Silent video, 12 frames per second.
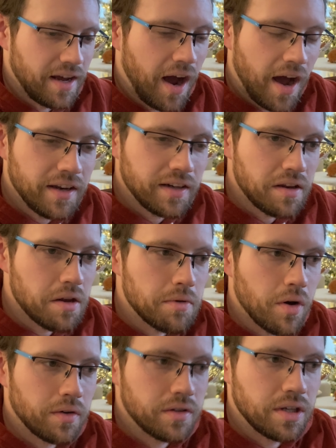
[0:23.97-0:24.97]
I didn't end up
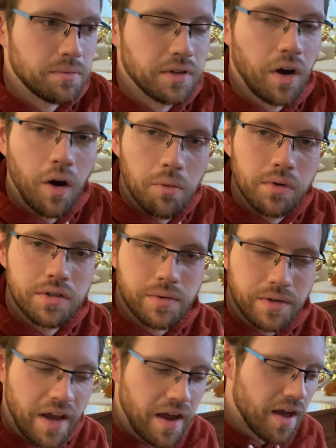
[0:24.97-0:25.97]
going to sleep till almost
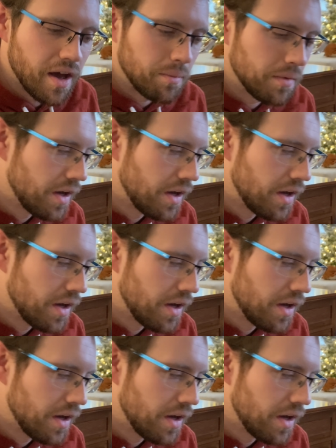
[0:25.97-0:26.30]
3 a.m.,